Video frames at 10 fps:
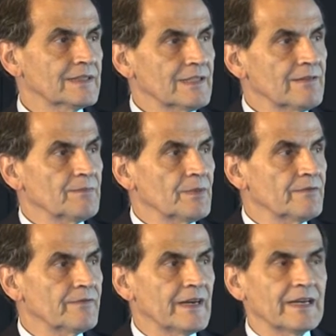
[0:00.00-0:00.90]
7.
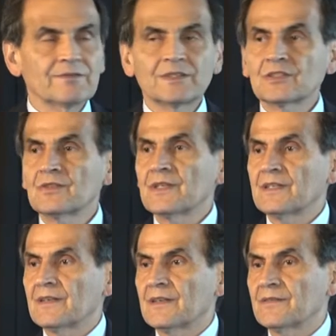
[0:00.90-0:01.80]
7.5 is
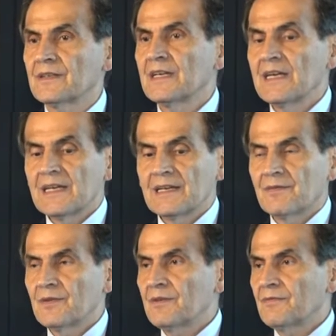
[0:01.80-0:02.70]
good enough
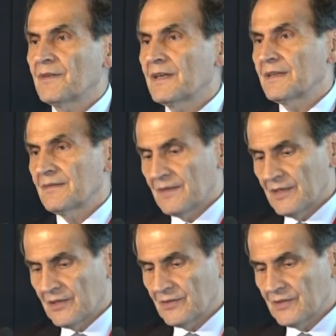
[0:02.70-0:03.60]
if you find
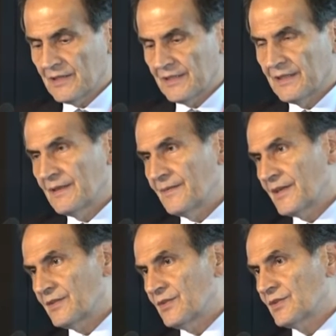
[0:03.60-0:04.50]
elderly
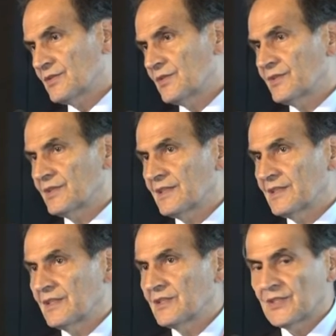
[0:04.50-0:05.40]
and those older than
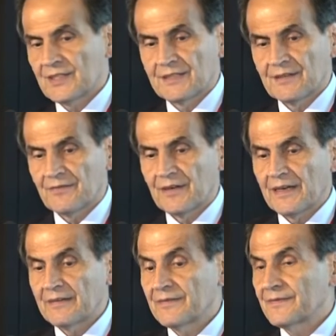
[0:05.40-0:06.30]
age 65.
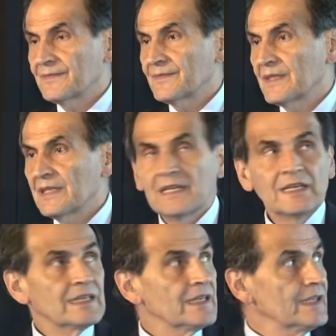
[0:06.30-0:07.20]

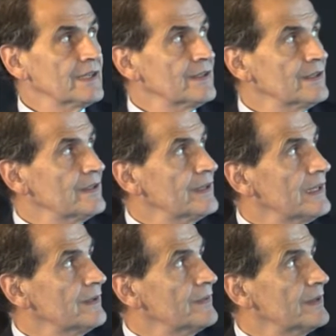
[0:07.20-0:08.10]
And here you
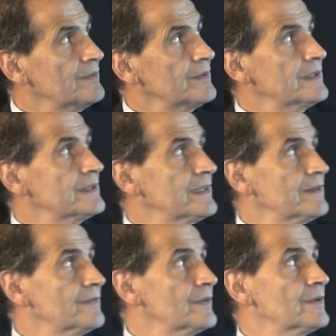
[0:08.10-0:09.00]
have what we
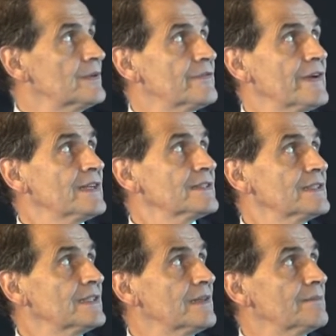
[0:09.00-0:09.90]
said for
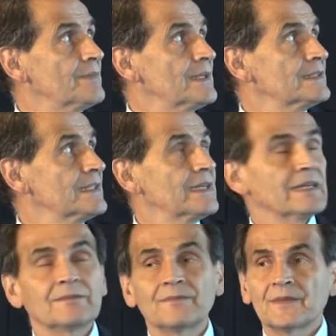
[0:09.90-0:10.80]
fasting and
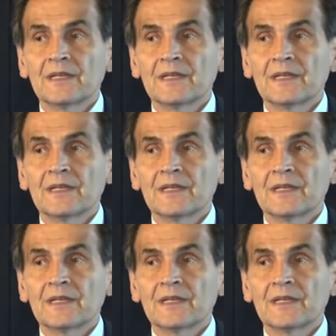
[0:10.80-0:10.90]
bedtime.